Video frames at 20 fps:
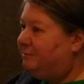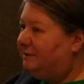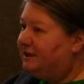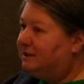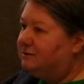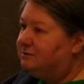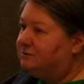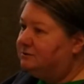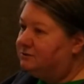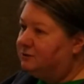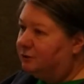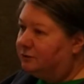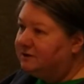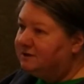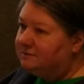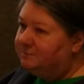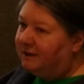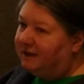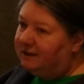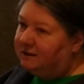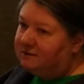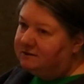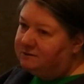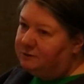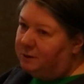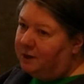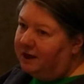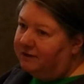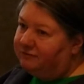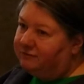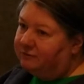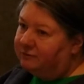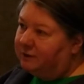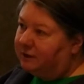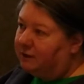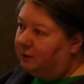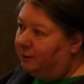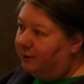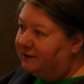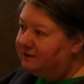endorsed by us, you have to
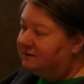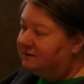request